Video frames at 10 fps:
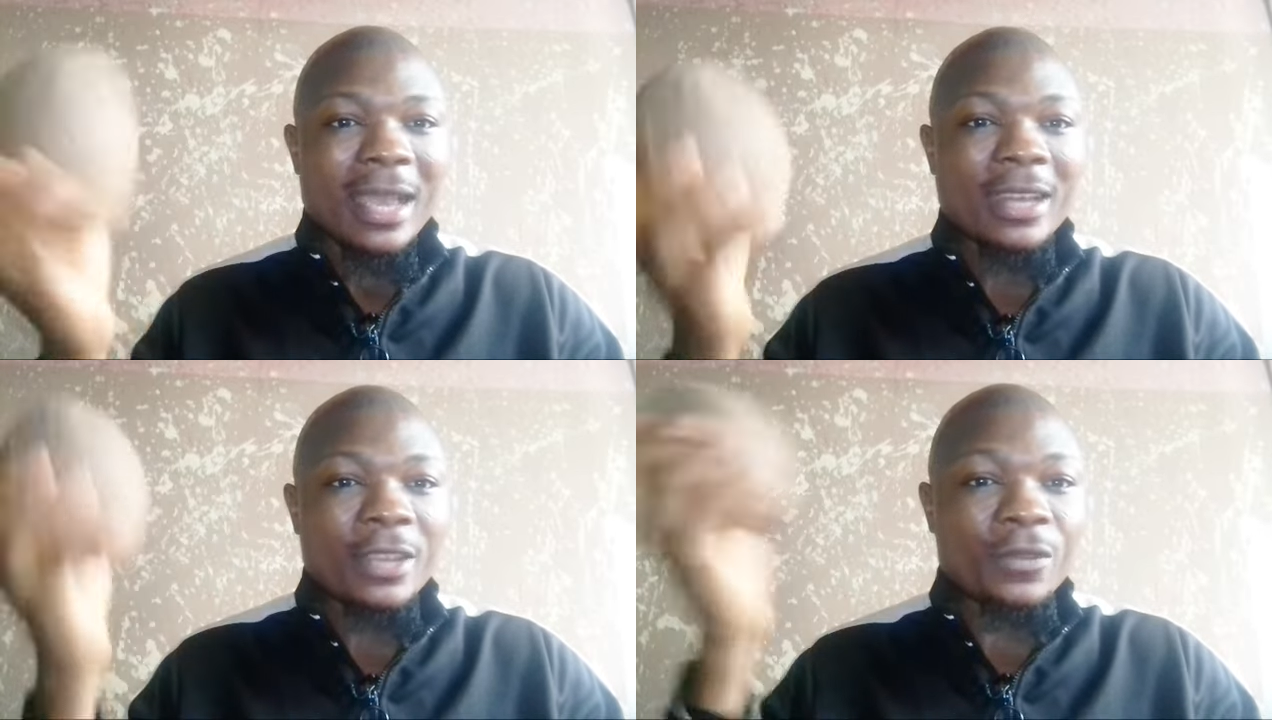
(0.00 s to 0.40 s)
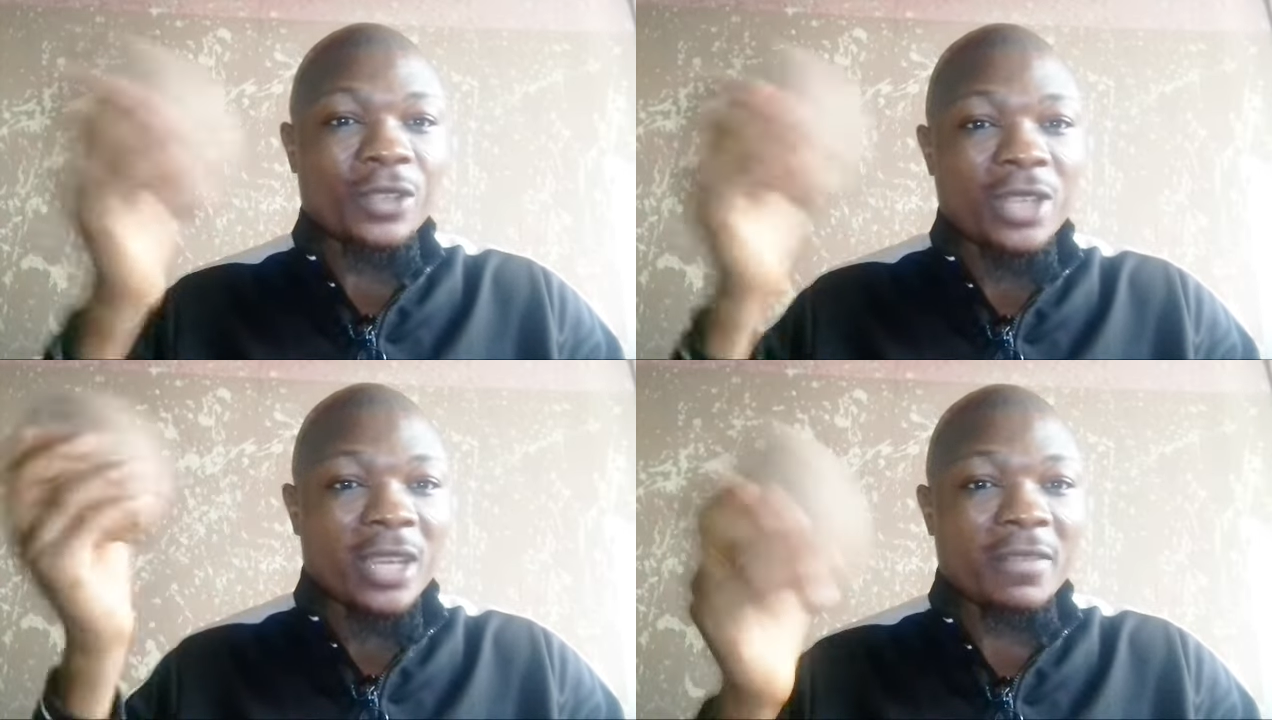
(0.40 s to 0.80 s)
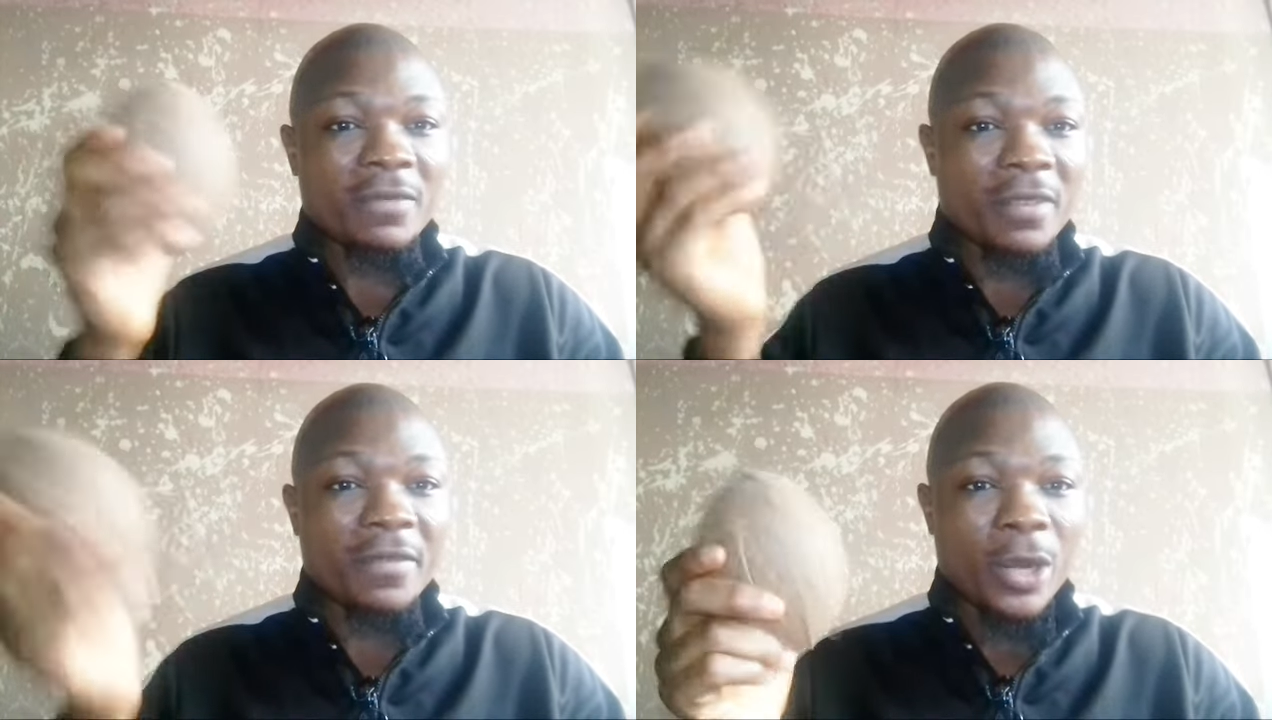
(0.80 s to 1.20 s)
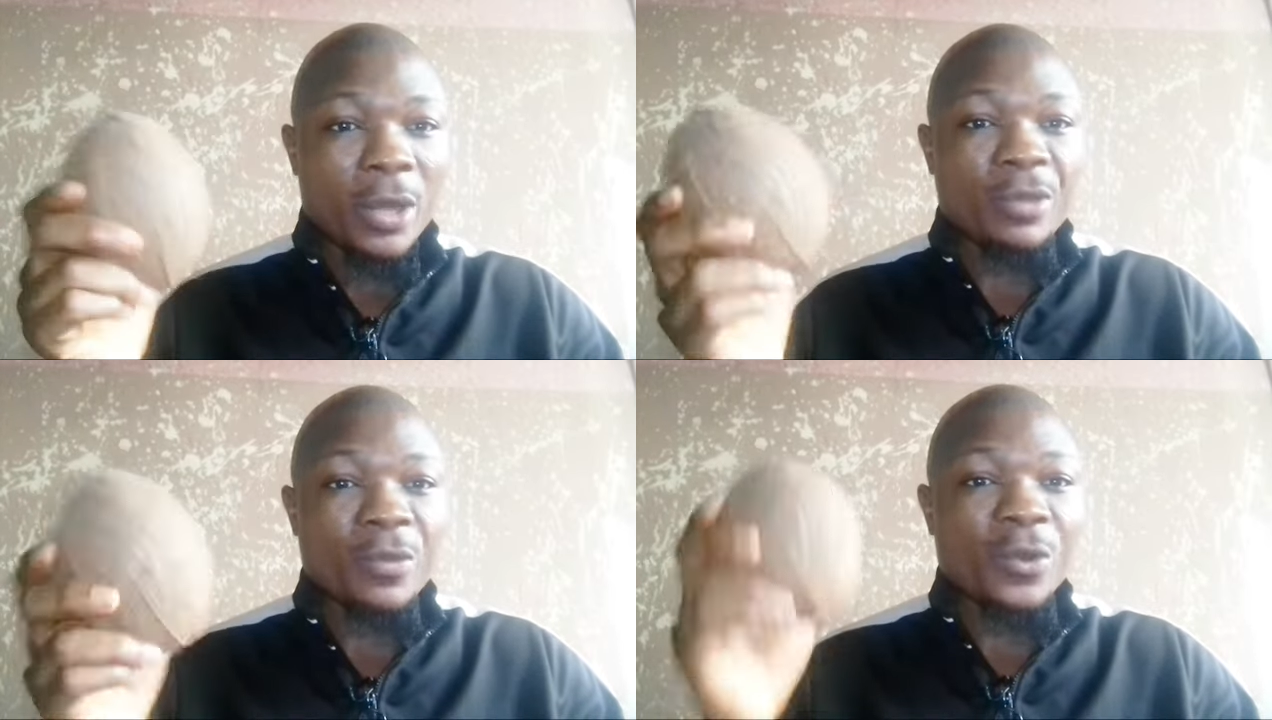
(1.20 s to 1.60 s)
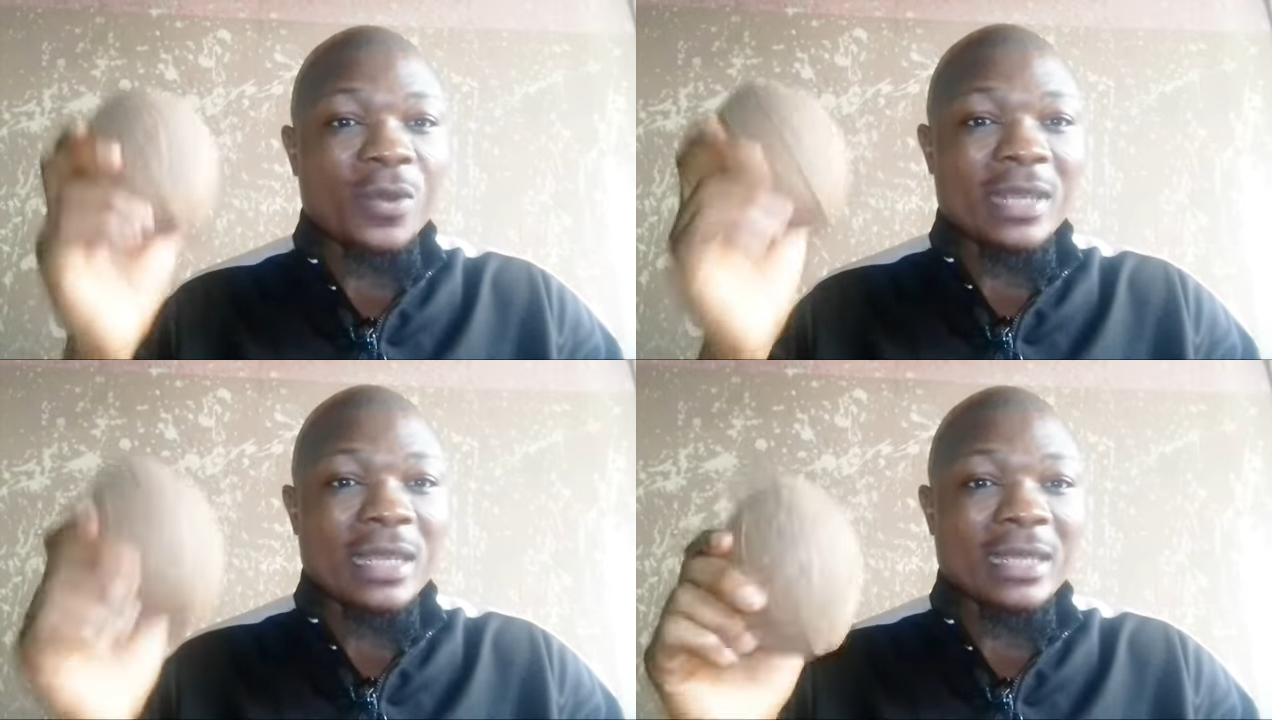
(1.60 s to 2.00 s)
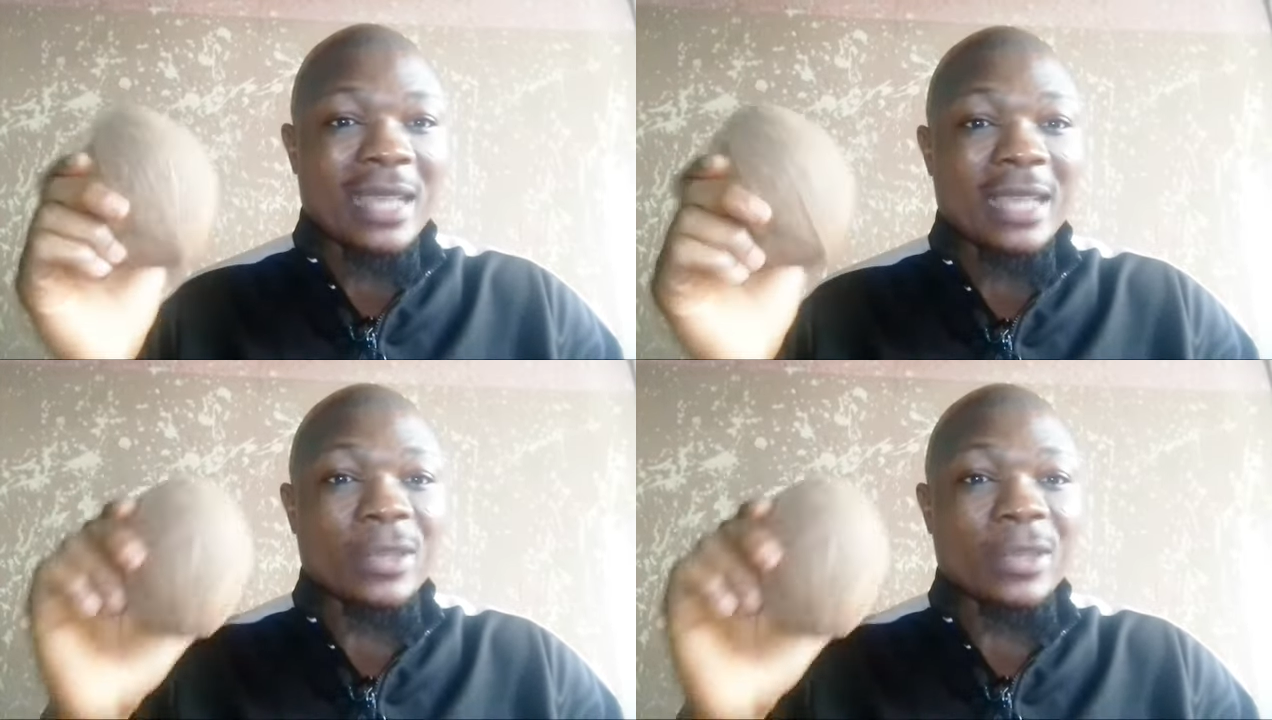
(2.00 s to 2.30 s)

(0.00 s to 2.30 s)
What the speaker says: And if you shake it very, very well, you notice there